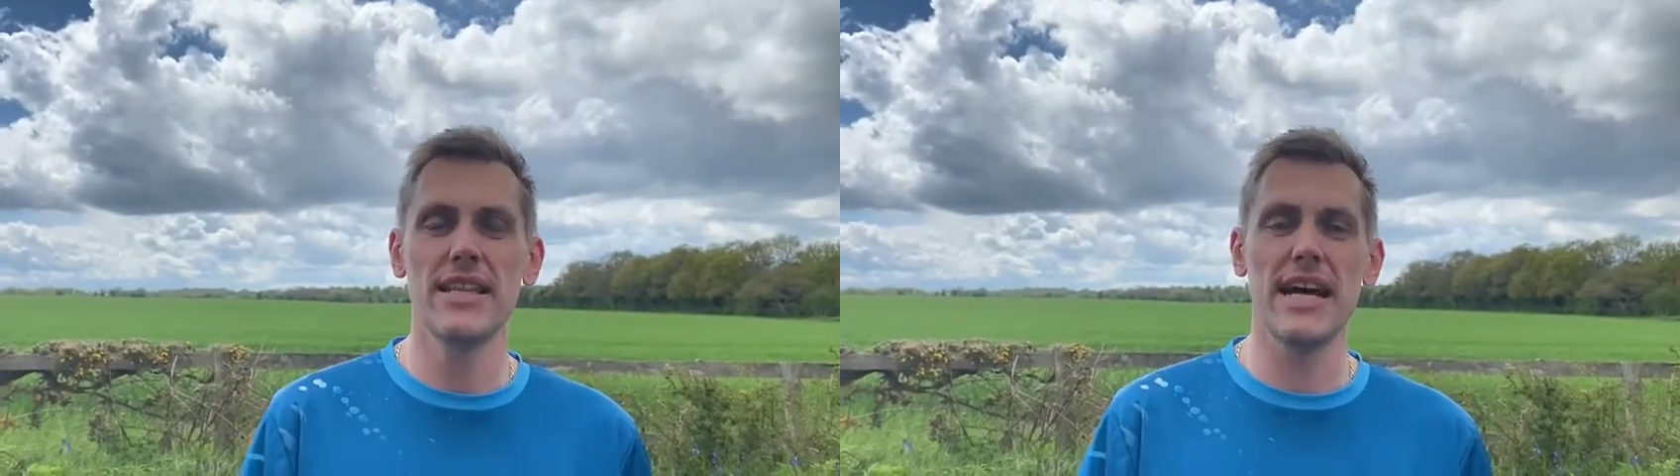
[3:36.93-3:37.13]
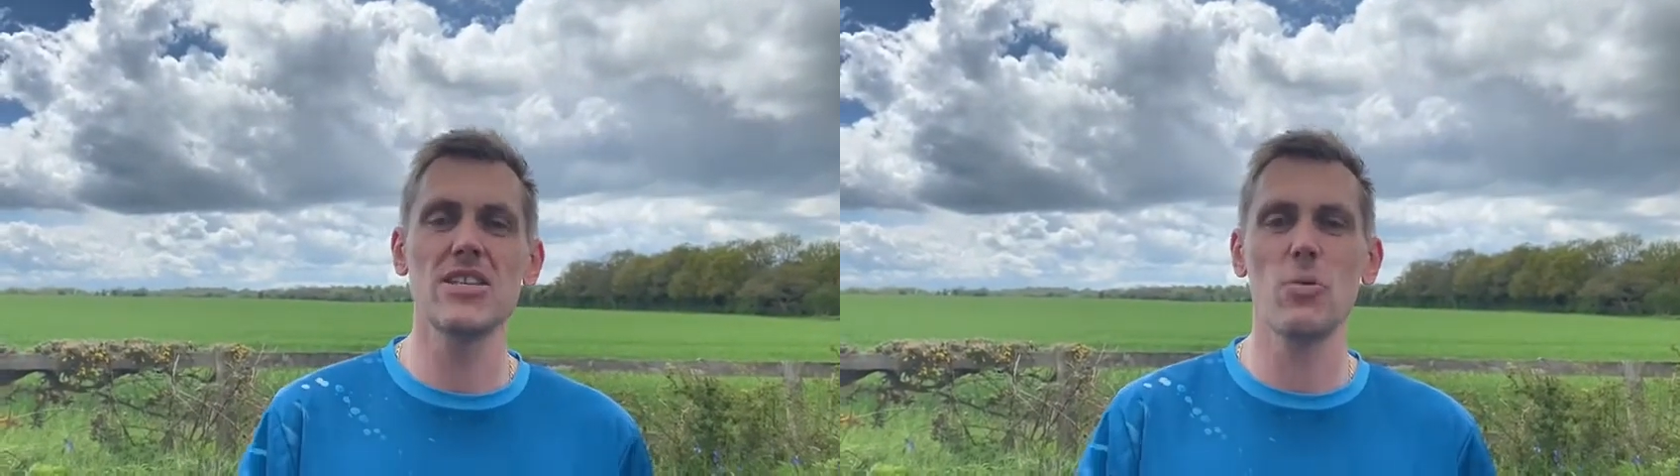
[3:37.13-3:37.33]

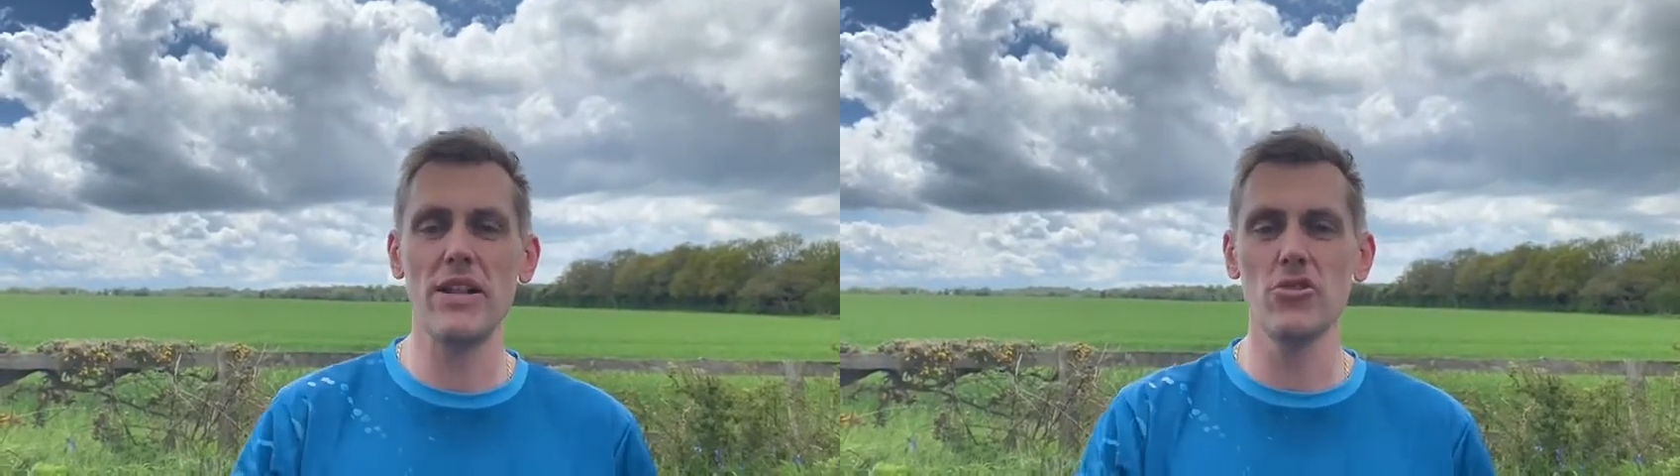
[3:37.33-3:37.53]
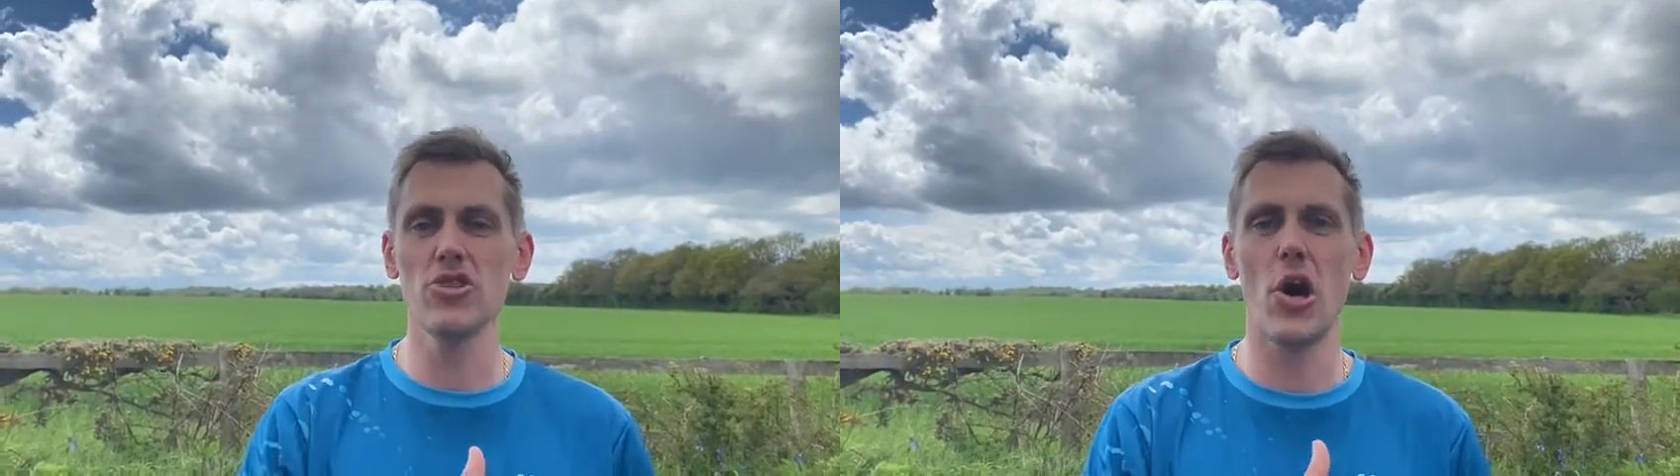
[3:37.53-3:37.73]
That's
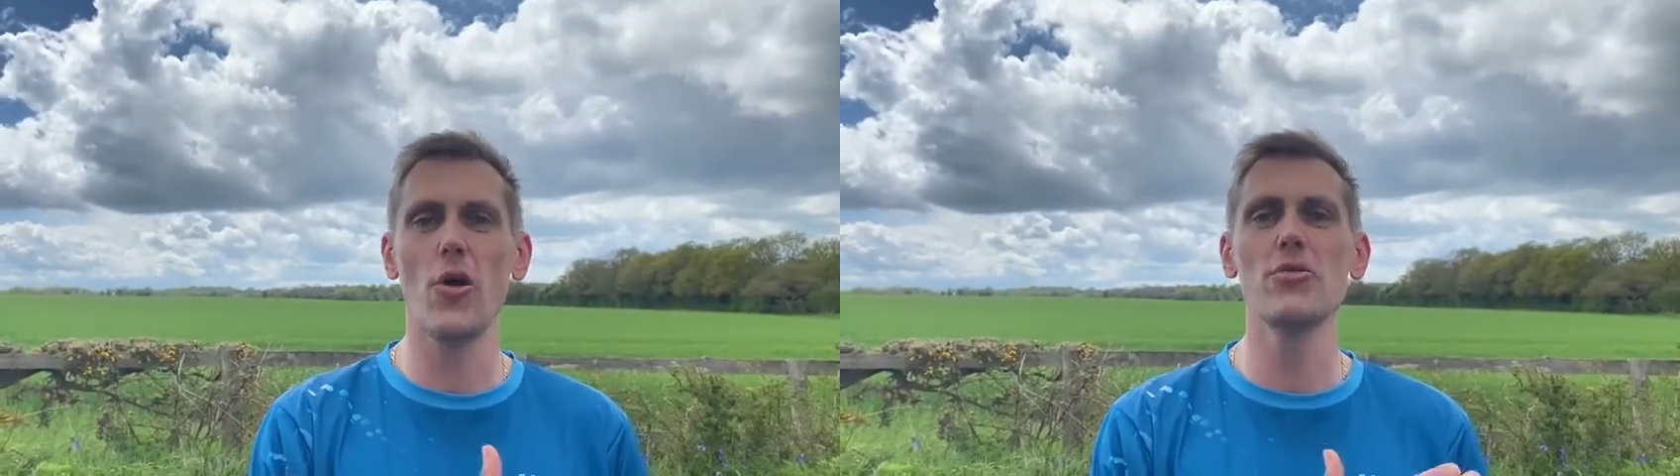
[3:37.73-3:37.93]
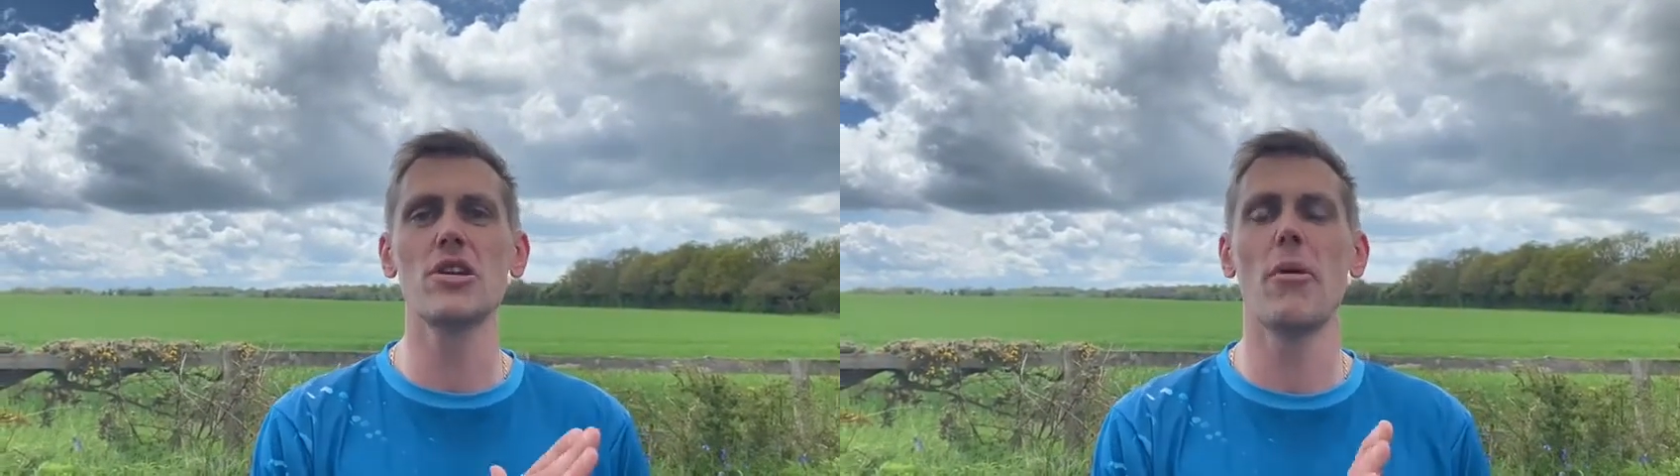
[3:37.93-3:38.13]
when your
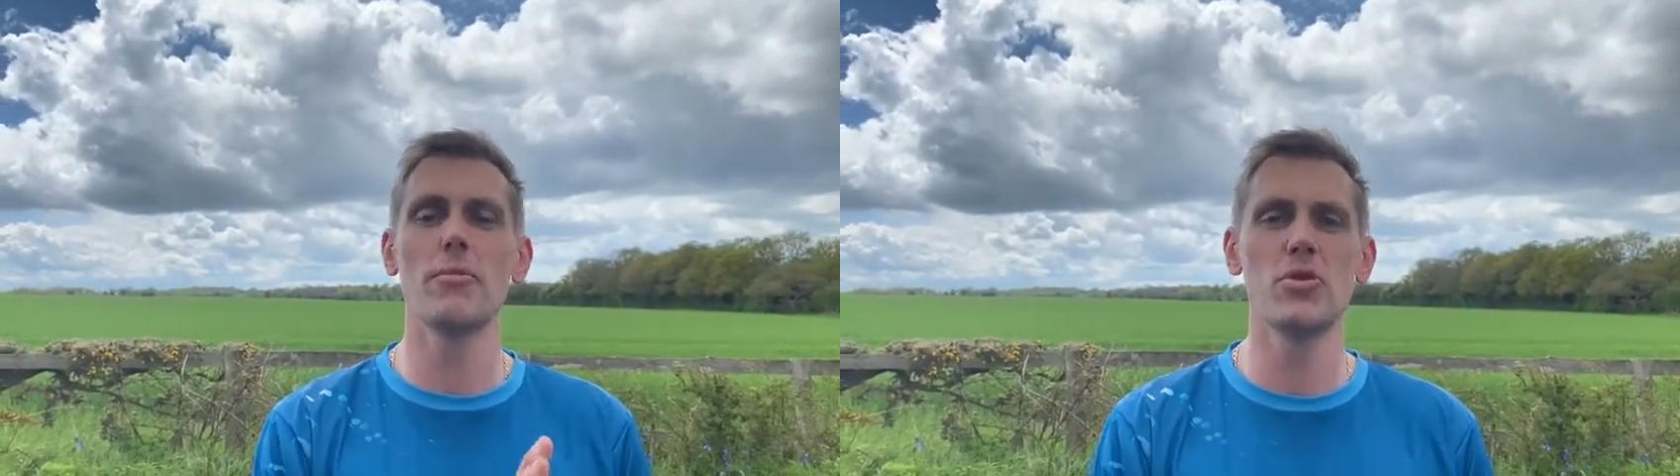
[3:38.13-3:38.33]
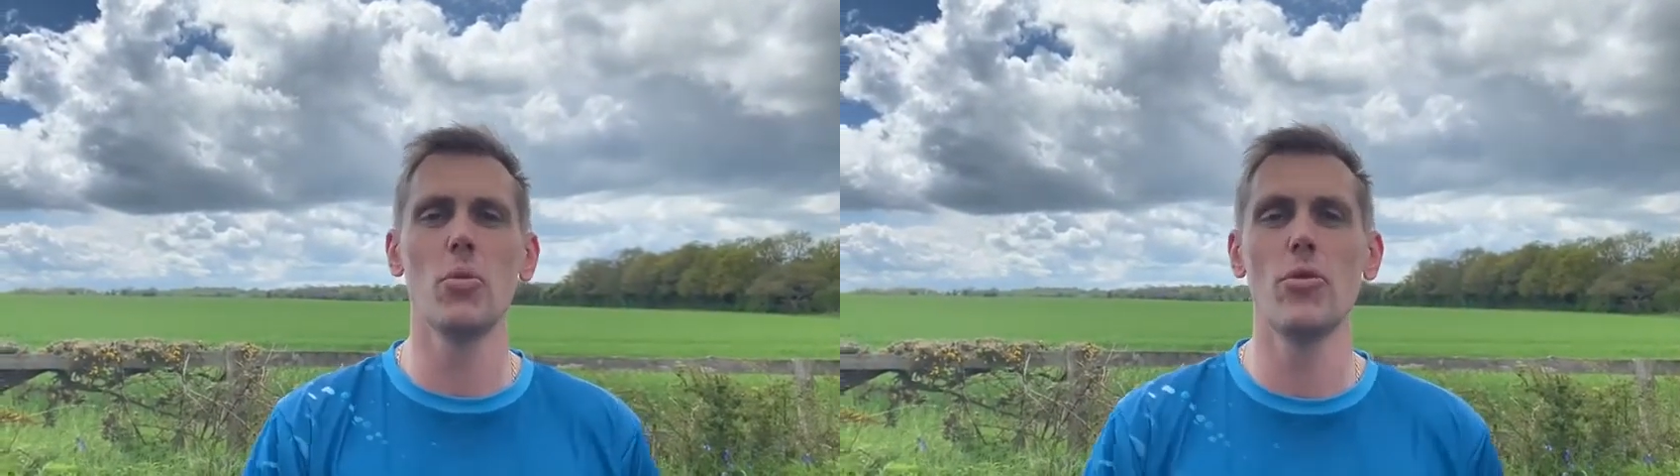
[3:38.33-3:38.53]
toes go
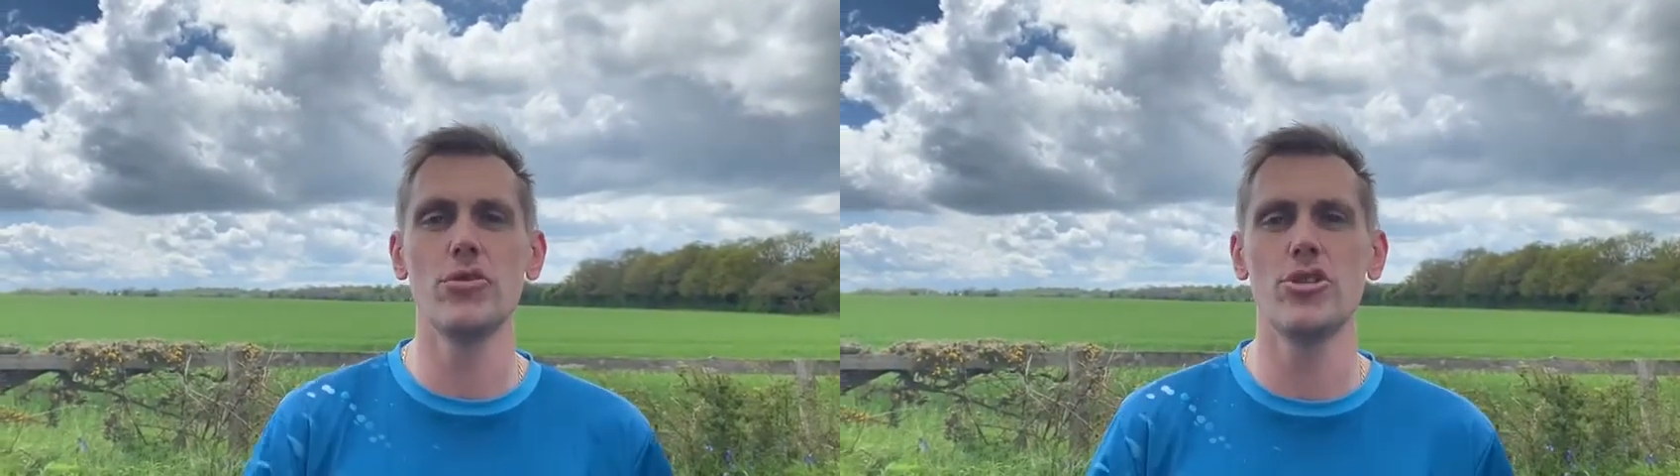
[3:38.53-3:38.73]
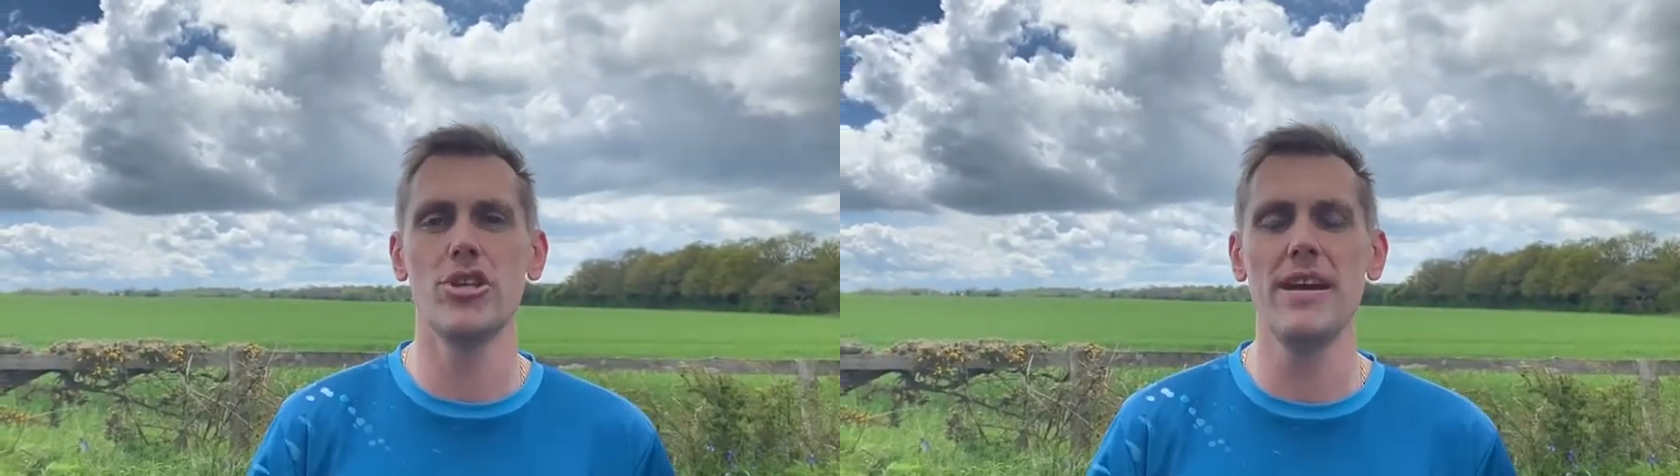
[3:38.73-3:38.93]
up towards
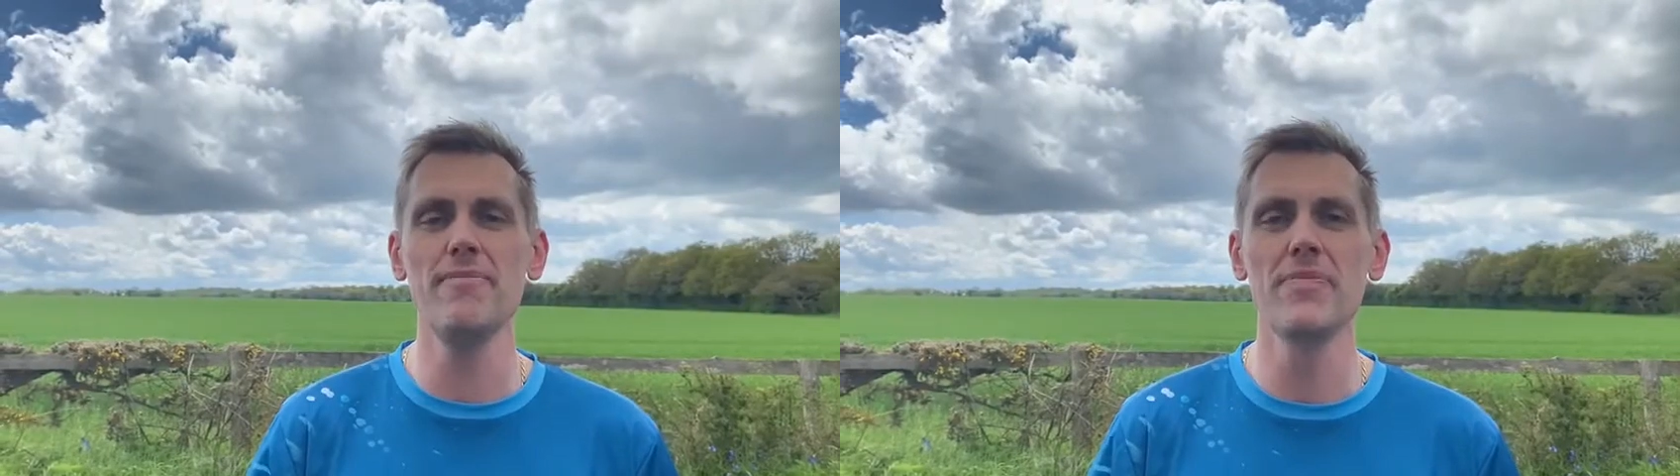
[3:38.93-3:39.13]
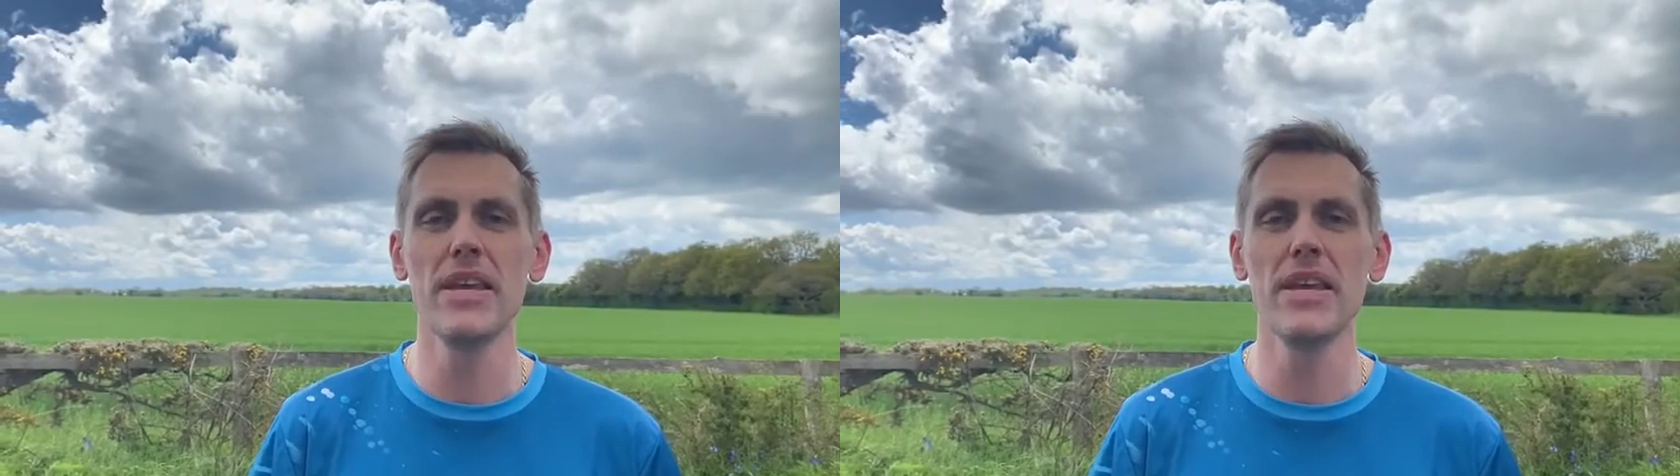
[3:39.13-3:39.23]
your shin.